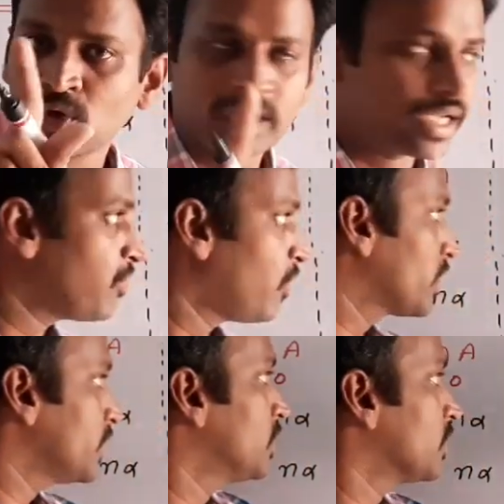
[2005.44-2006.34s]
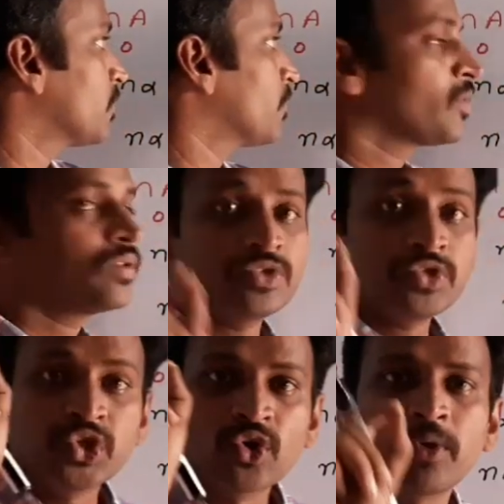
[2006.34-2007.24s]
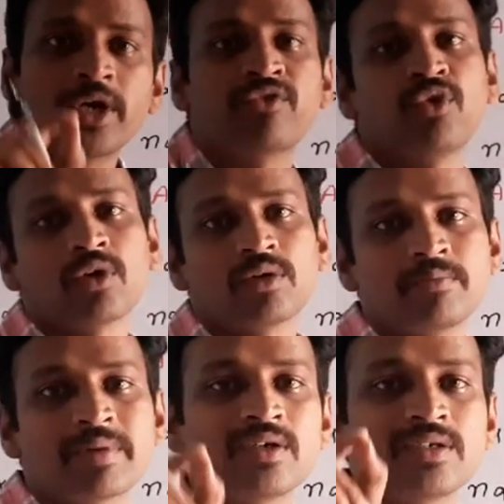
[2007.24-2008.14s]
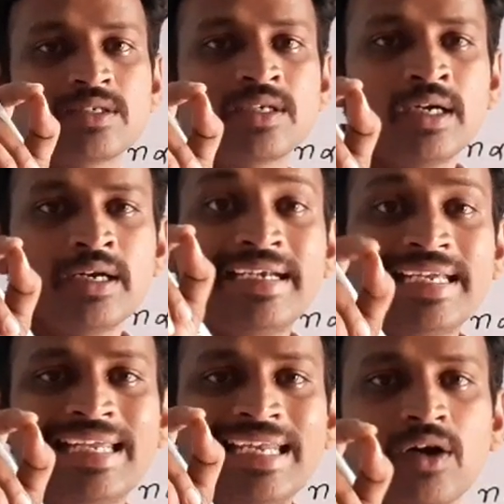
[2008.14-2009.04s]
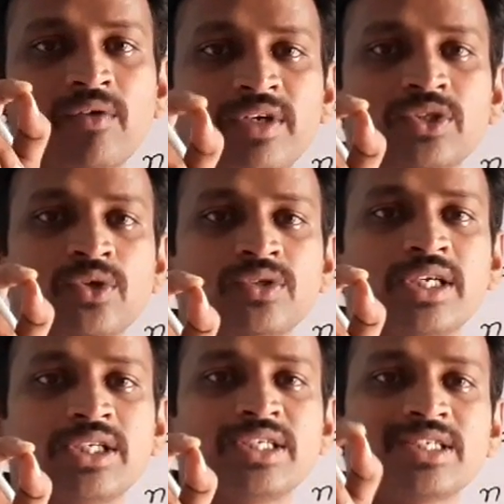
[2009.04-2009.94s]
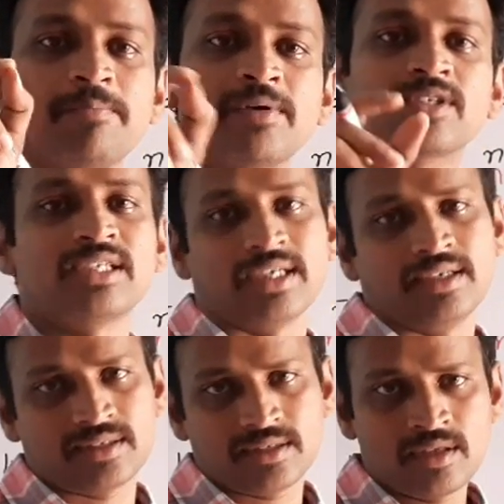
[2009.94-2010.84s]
Don't take 40 here. 0.4 because degree of dissociation is a percentage.